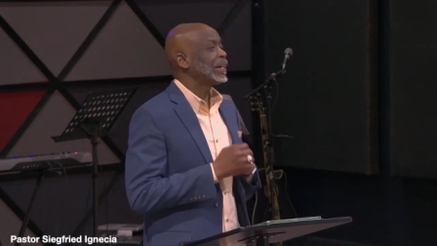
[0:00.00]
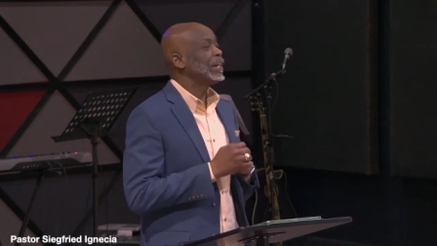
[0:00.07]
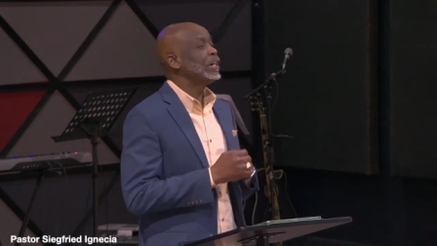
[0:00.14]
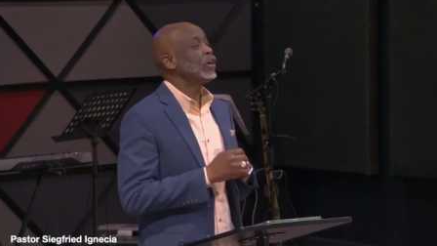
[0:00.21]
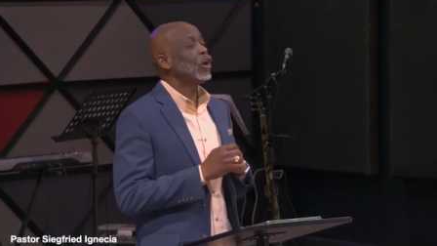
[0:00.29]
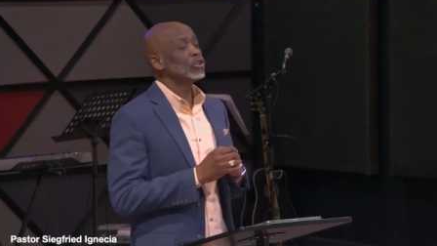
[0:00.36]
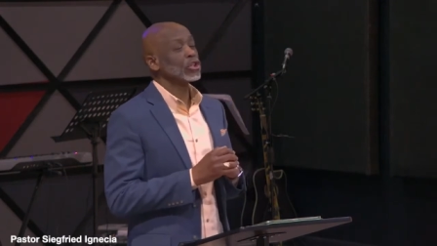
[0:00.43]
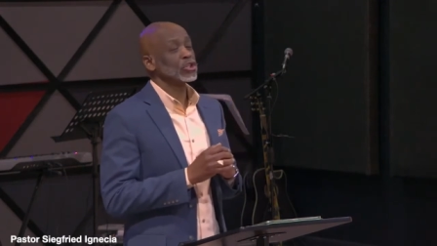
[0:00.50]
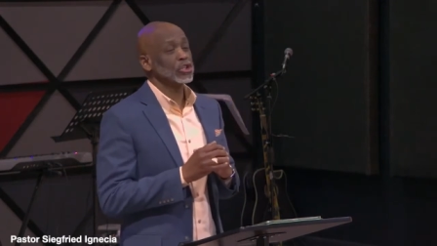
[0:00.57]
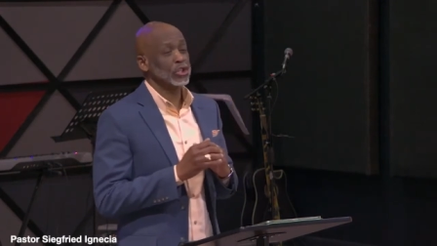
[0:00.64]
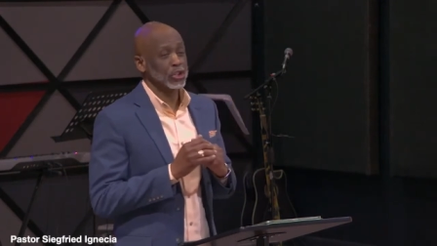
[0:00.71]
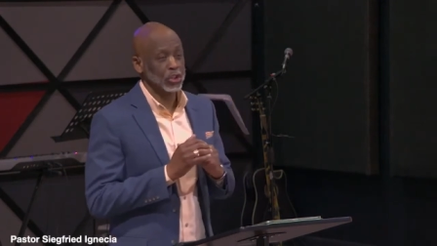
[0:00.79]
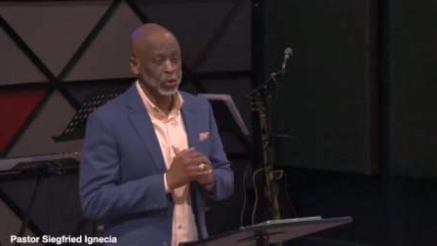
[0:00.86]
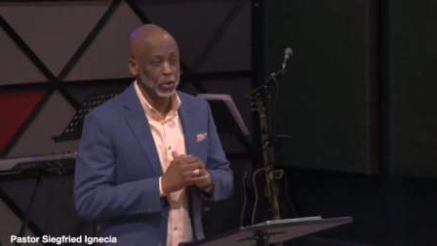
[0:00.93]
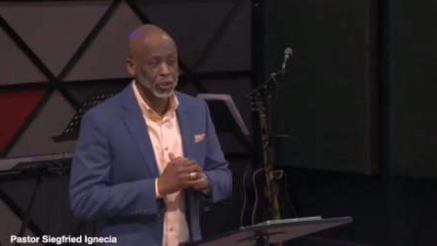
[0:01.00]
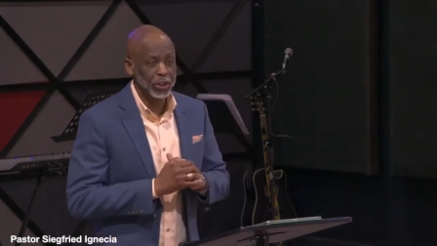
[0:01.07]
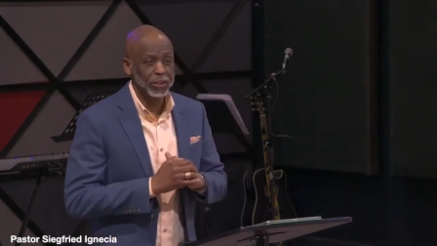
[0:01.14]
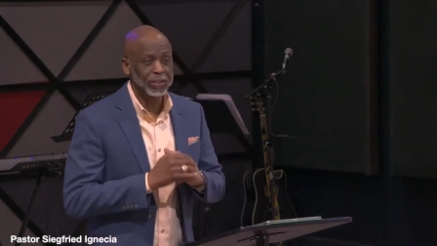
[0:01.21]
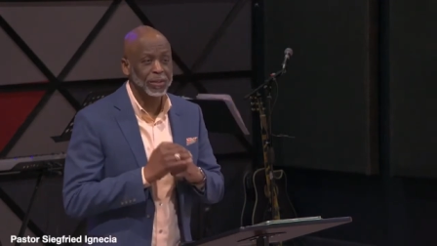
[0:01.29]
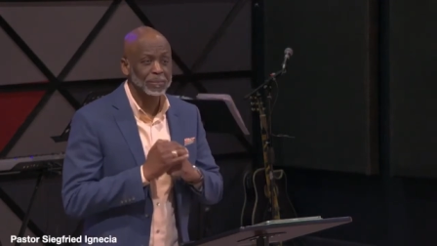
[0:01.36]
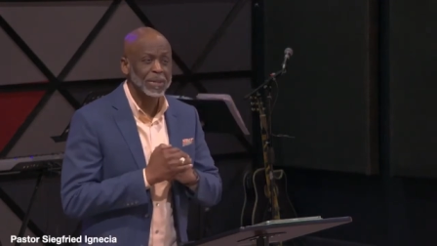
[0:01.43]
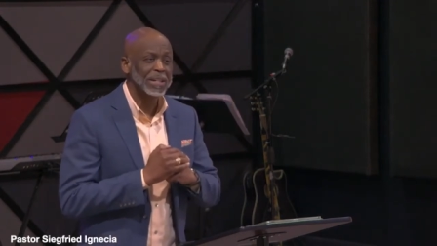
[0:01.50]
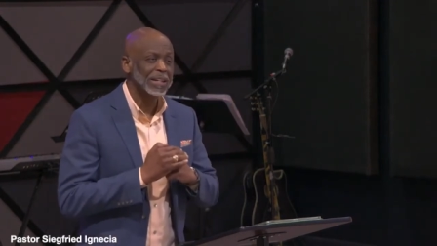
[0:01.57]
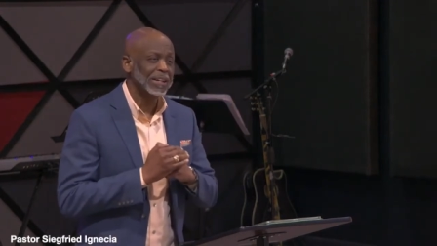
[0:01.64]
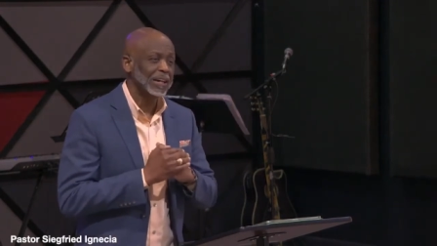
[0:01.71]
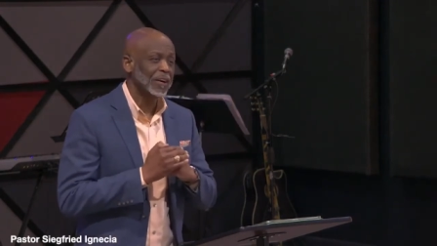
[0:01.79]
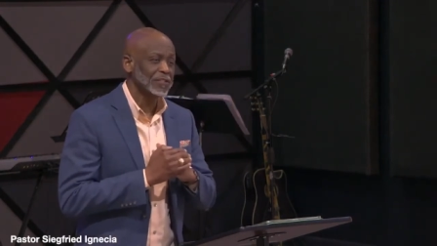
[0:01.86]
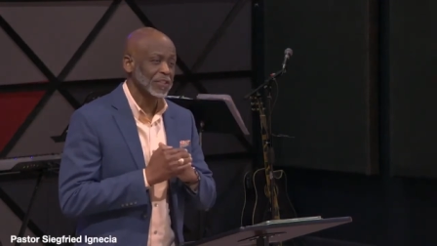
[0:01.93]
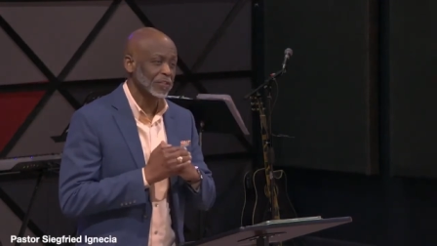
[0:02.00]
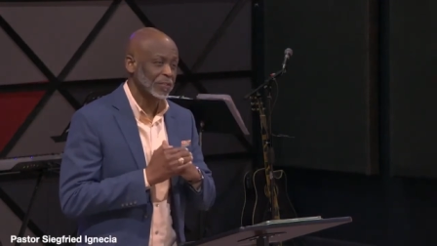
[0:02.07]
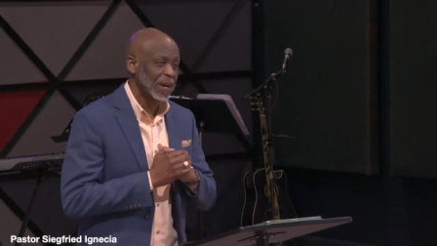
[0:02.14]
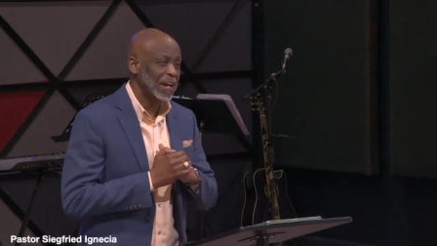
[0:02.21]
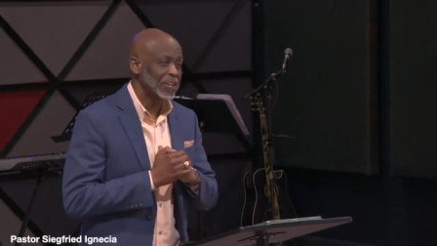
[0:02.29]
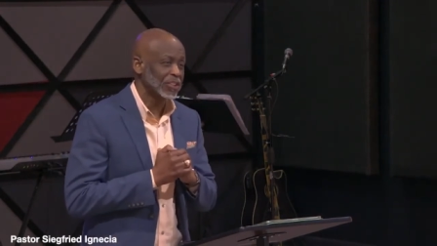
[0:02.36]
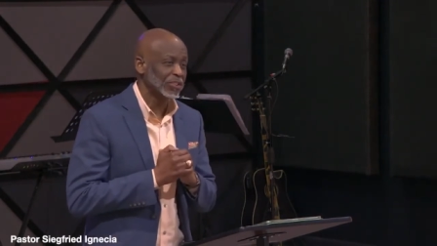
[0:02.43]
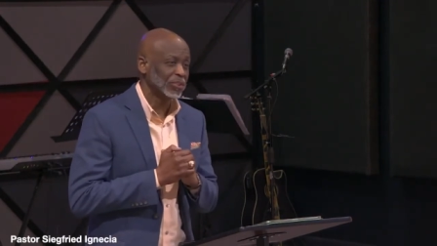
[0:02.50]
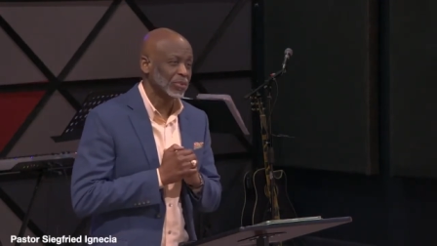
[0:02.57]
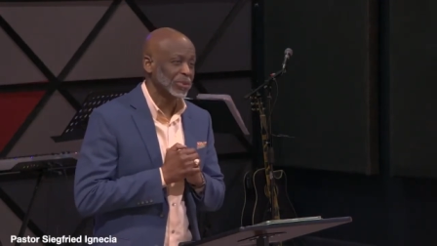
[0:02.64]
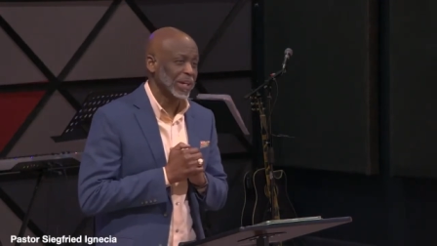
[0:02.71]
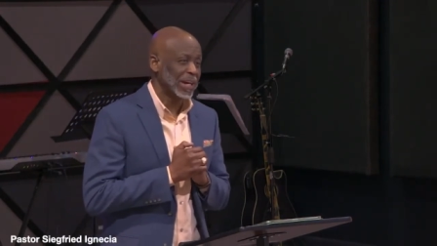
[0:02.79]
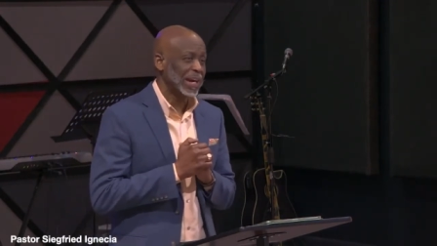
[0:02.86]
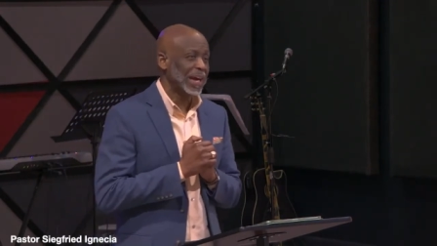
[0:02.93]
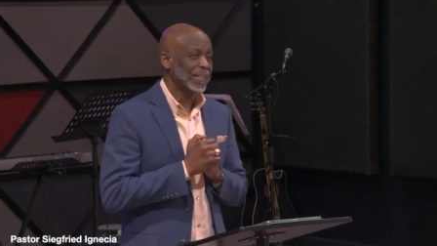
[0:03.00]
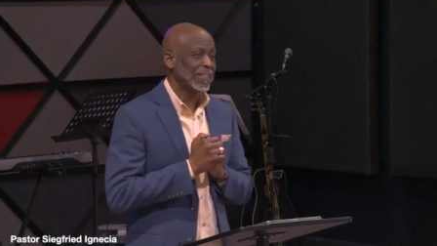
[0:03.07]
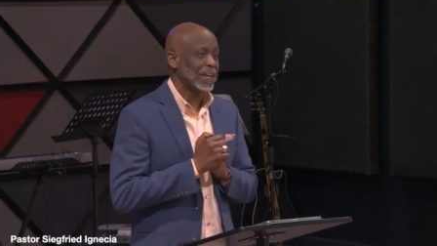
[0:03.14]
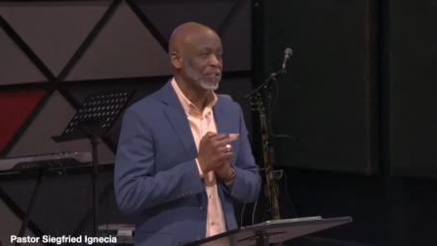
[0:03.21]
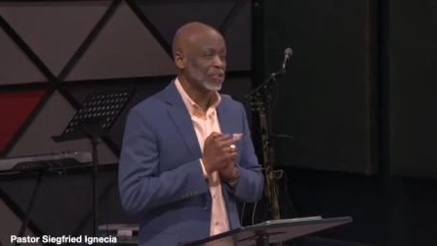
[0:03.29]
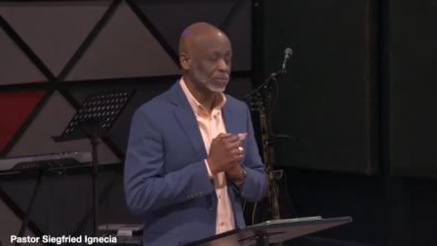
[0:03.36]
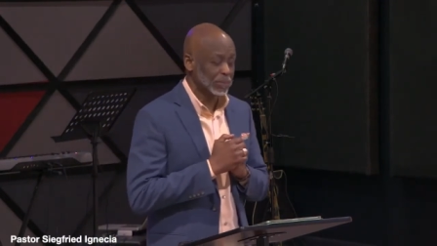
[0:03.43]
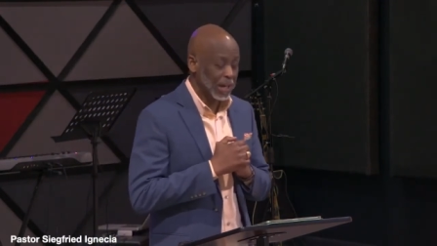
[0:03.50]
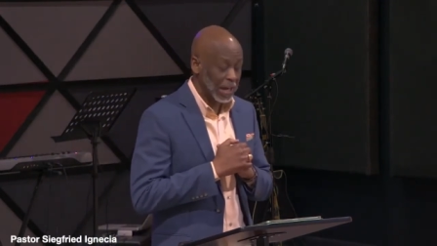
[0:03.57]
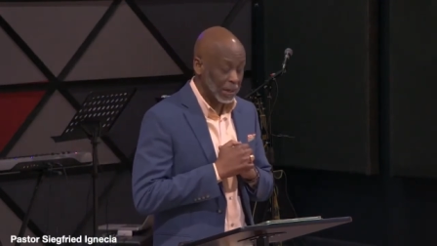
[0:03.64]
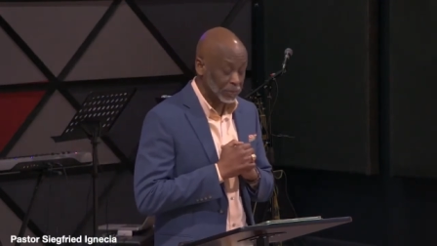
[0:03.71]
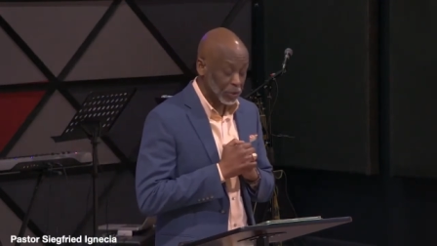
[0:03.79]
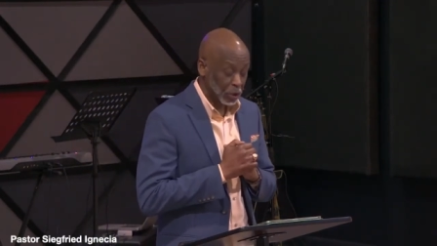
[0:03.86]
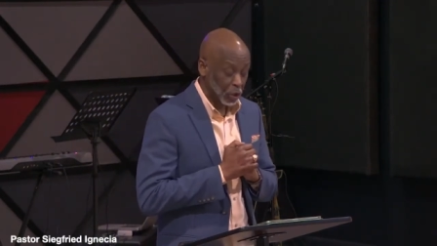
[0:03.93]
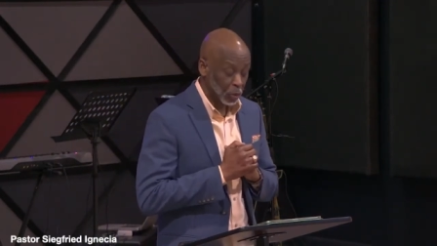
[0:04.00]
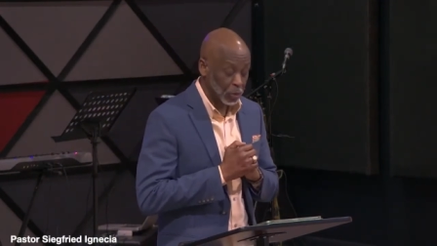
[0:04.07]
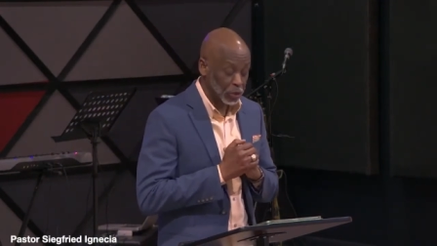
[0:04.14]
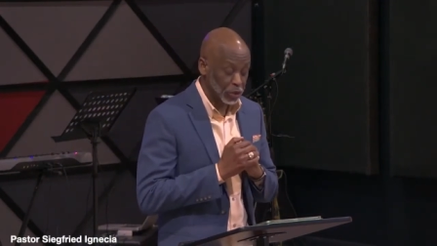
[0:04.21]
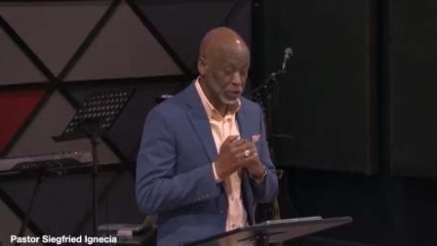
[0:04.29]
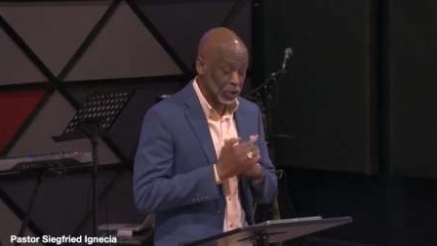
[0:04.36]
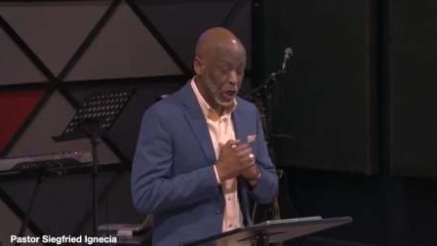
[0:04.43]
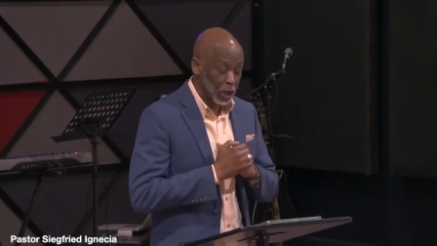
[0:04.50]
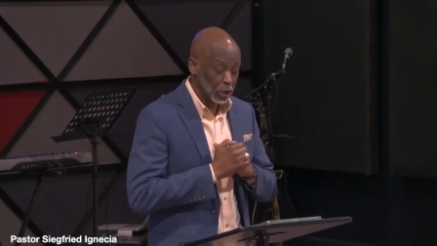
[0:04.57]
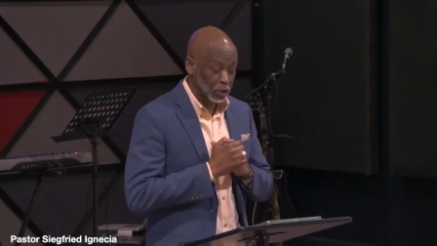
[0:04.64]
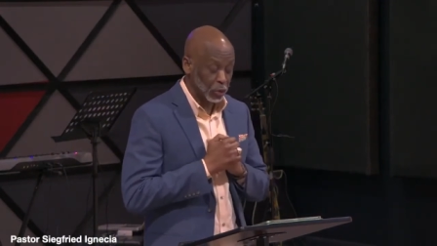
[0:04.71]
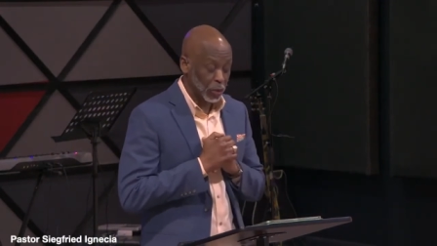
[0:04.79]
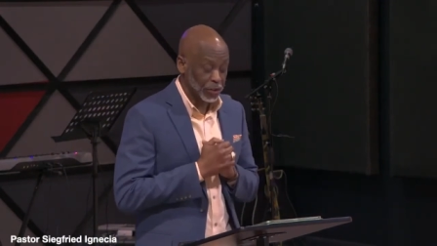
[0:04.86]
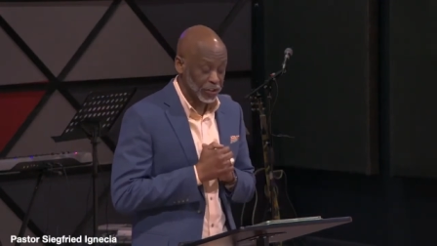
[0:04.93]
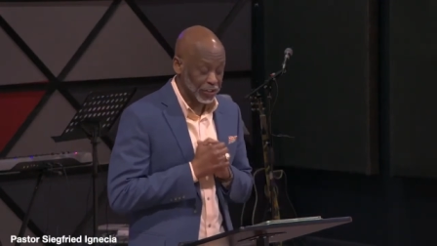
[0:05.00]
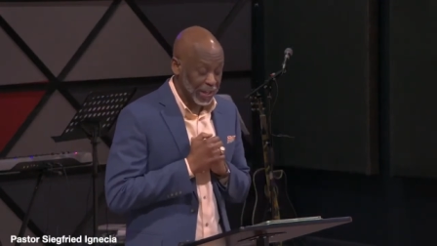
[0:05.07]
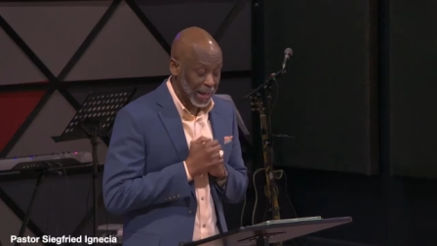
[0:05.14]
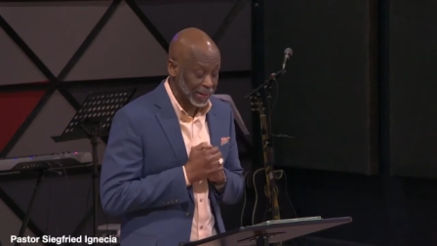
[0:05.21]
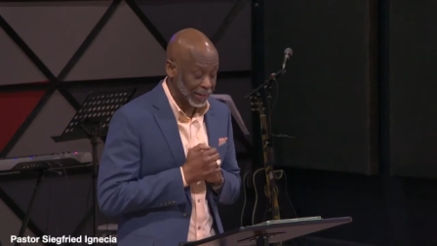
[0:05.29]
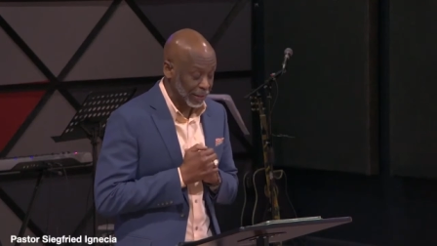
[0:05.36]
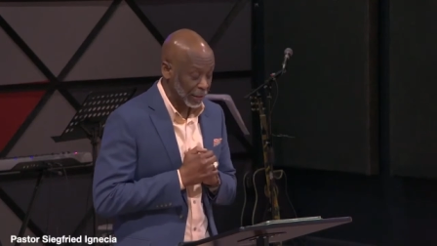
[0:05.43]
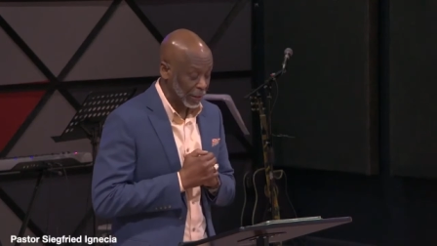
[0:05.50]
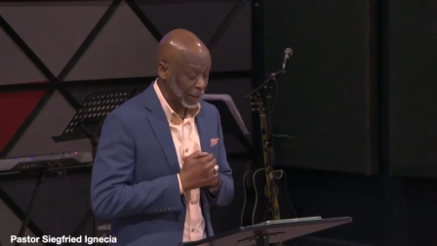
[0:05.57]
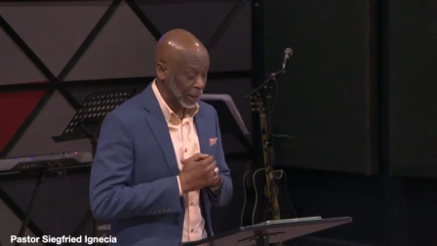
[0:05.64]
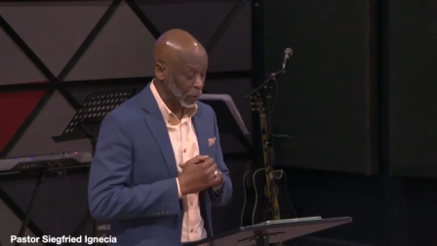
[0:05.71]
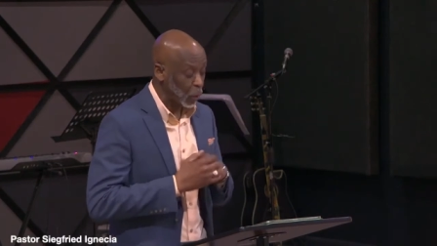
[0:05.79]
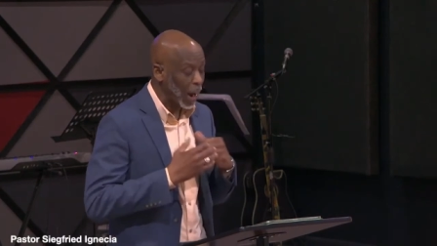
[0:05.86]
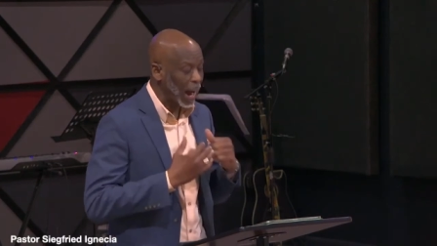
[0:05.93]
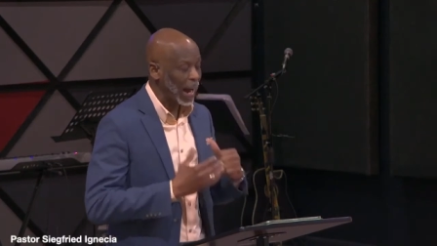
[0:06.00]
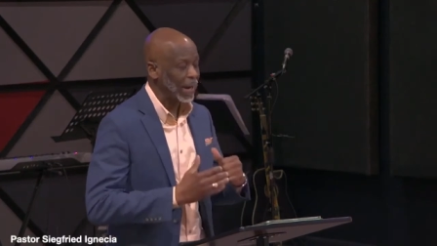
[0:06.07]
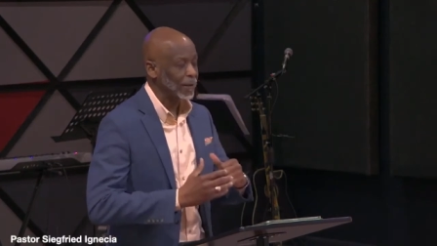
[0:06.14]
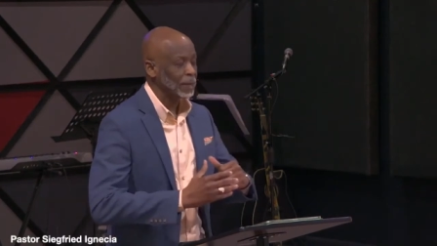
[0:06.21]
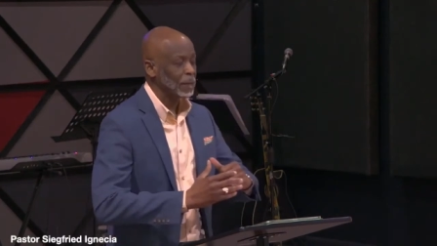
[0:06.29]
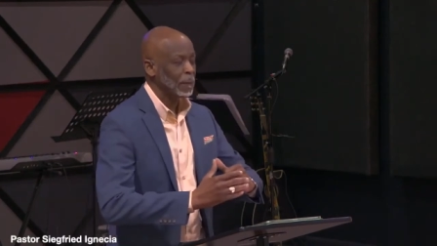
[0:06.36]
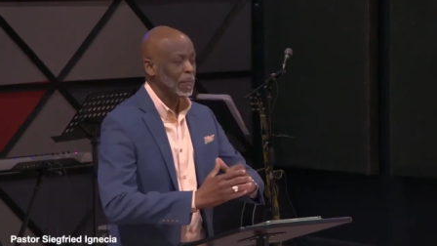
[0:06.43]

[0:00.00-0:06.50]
really understood the meaning of salvation. Today, I think sometimes we struggle to understand it. Why?